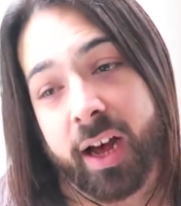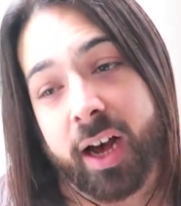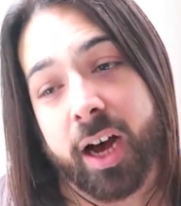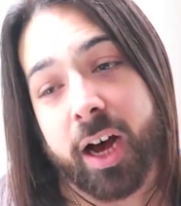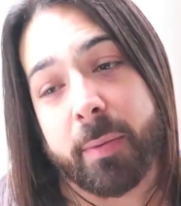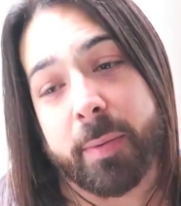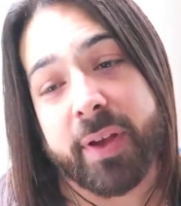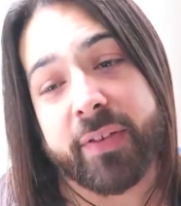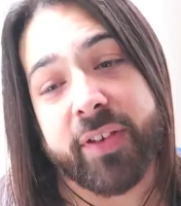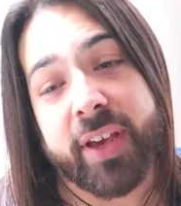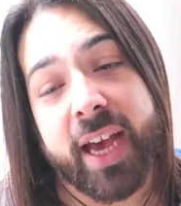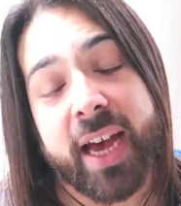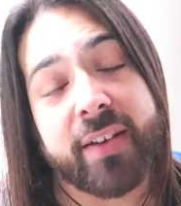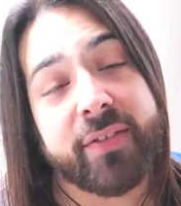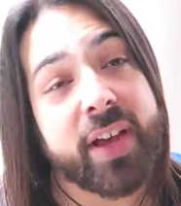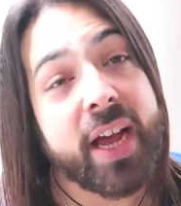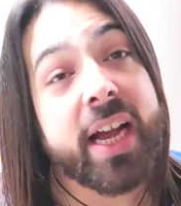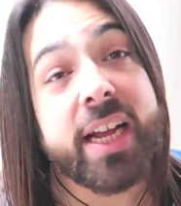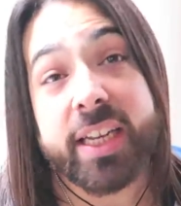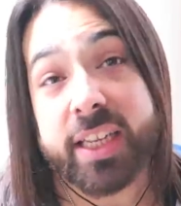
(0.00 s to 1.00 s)
If you
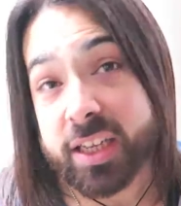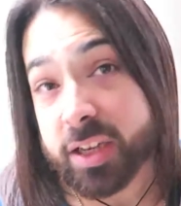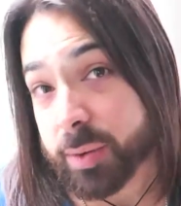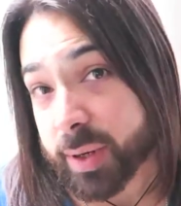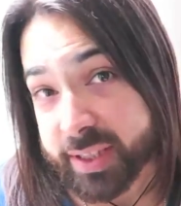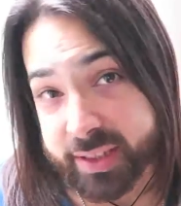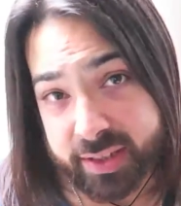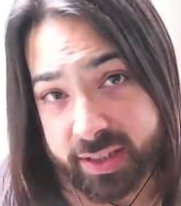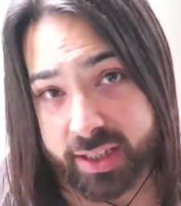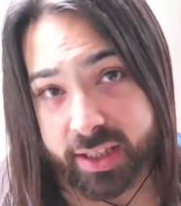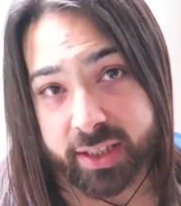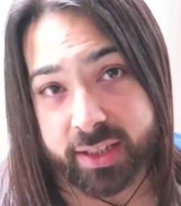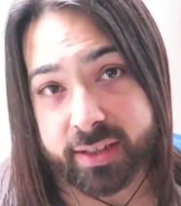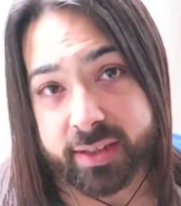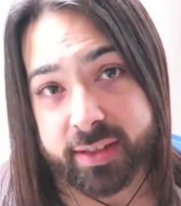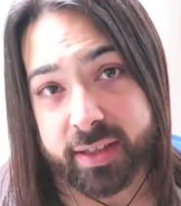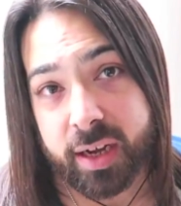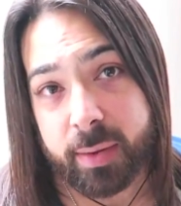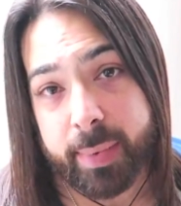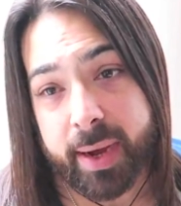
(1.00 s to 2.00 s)
have any
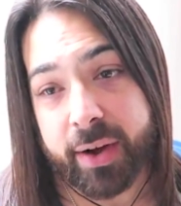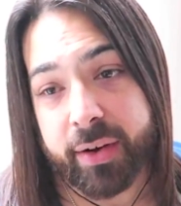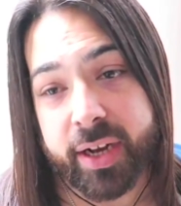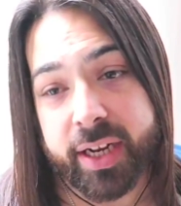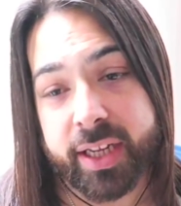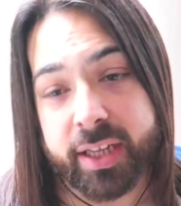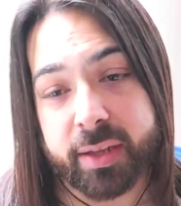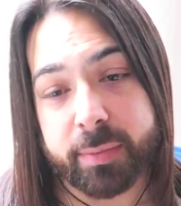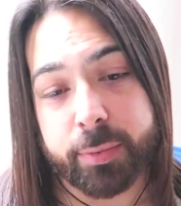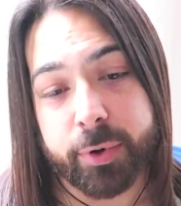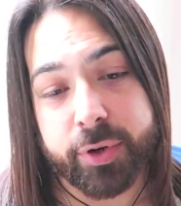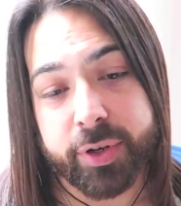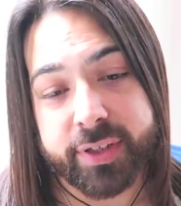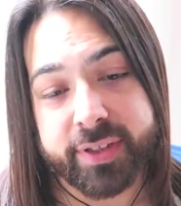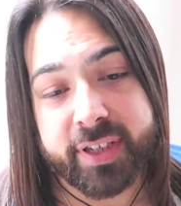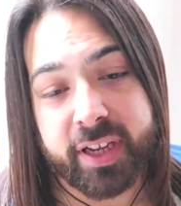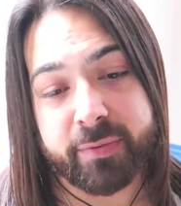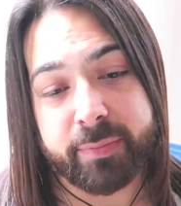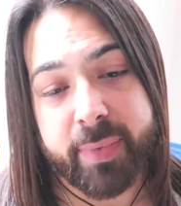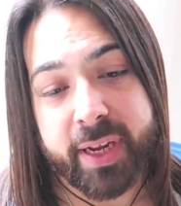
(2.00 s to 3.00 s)
questions about any of the
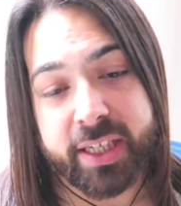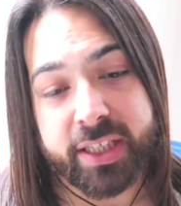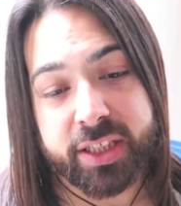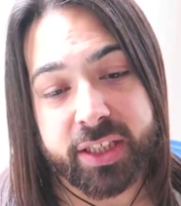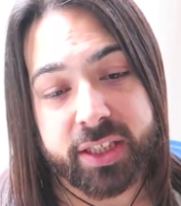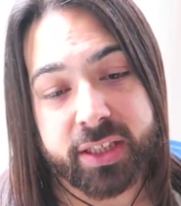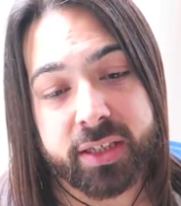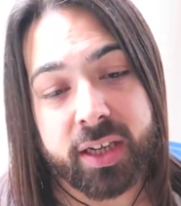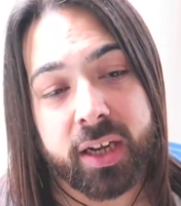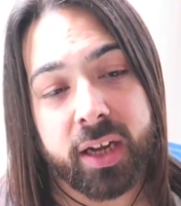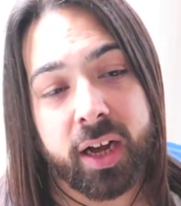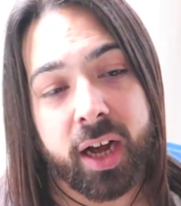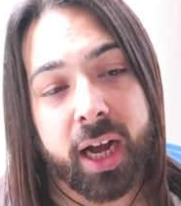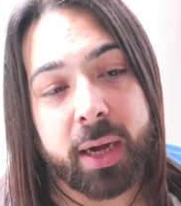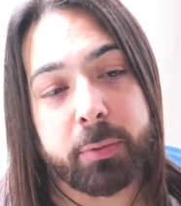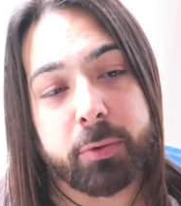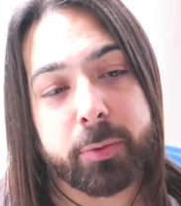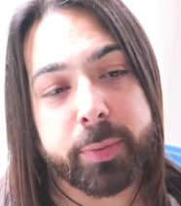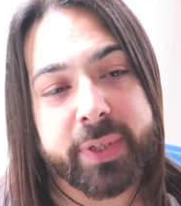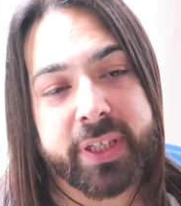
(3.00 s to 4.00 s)
products I've mentioned,
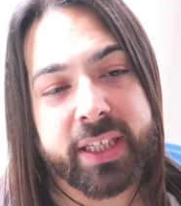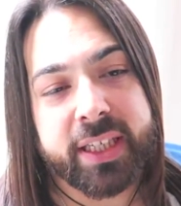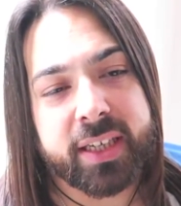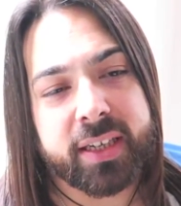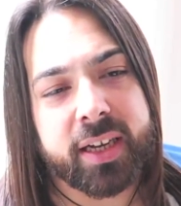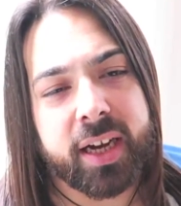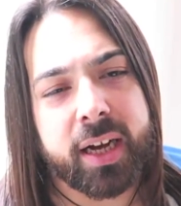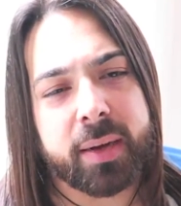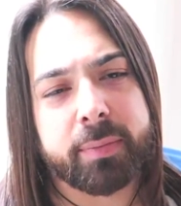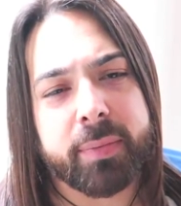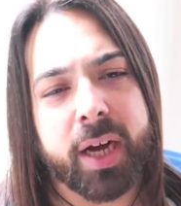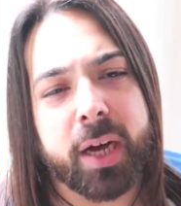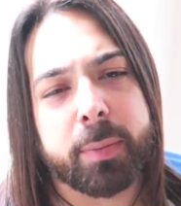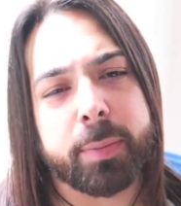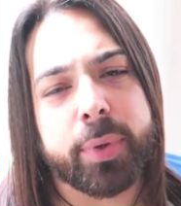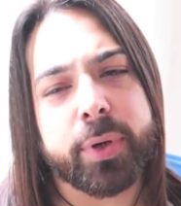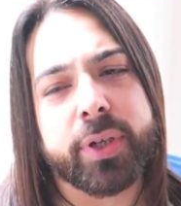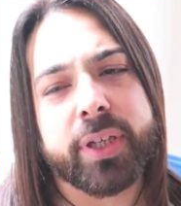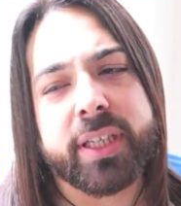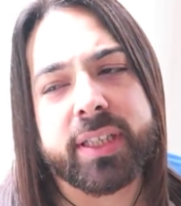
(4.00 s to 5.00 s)

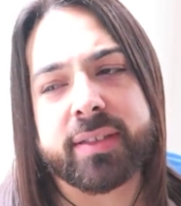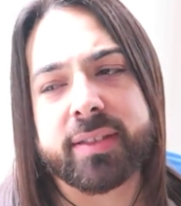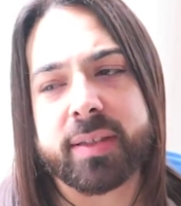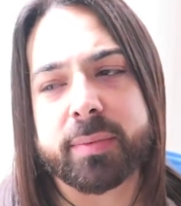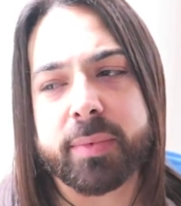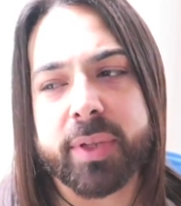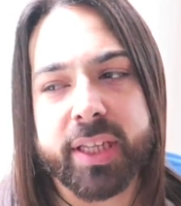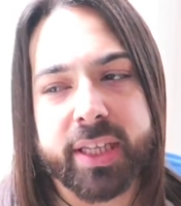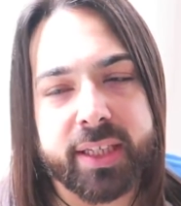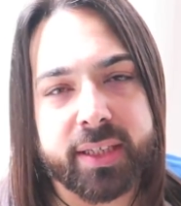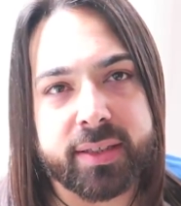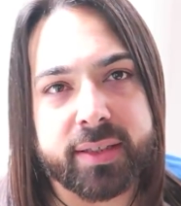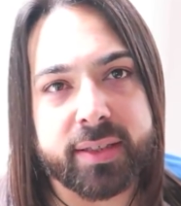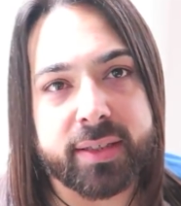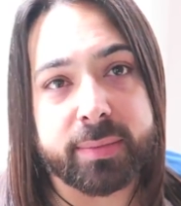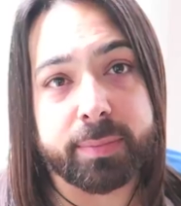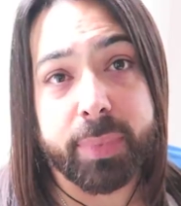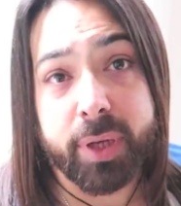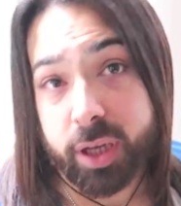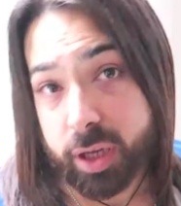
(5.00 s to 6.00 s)
I'll put in some
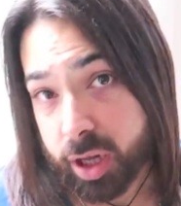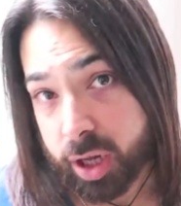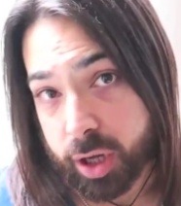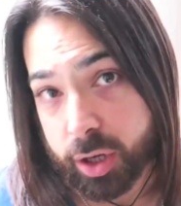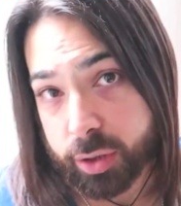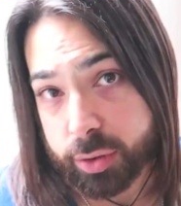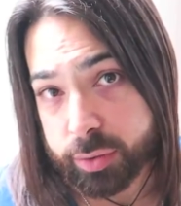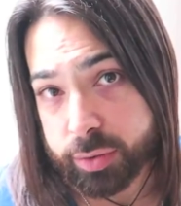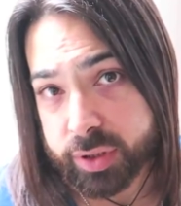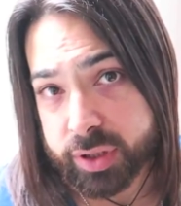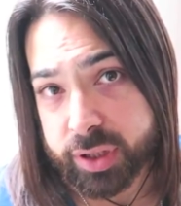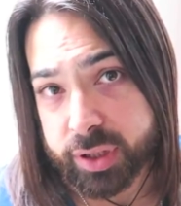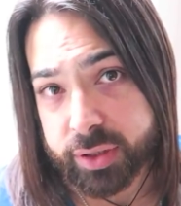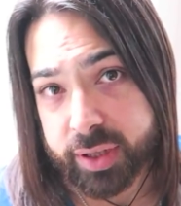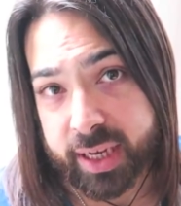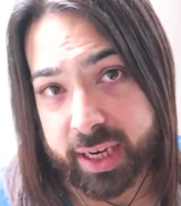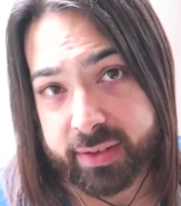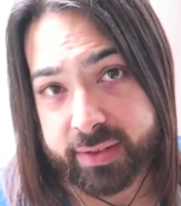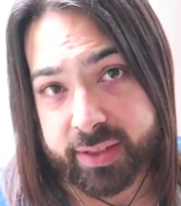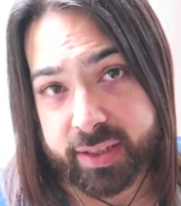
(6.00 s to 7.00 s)
links below to
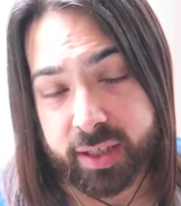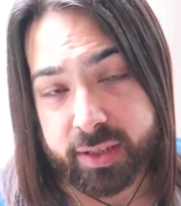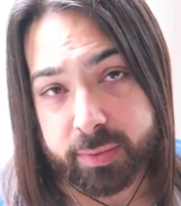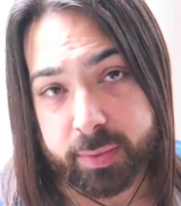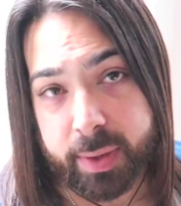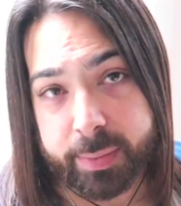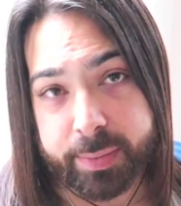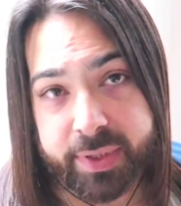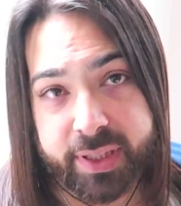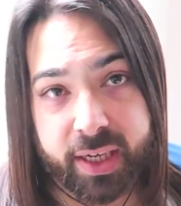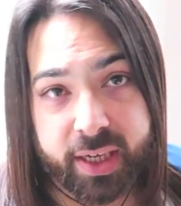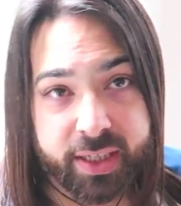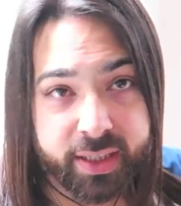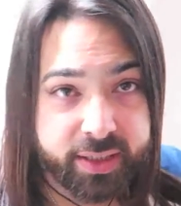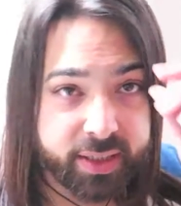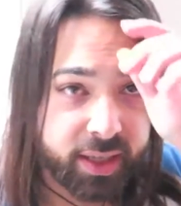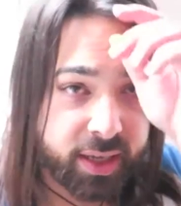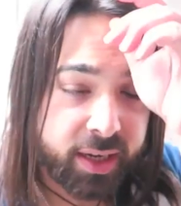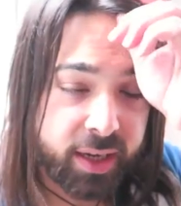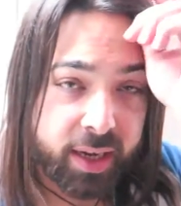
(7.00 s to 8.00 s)
the Kerastase website,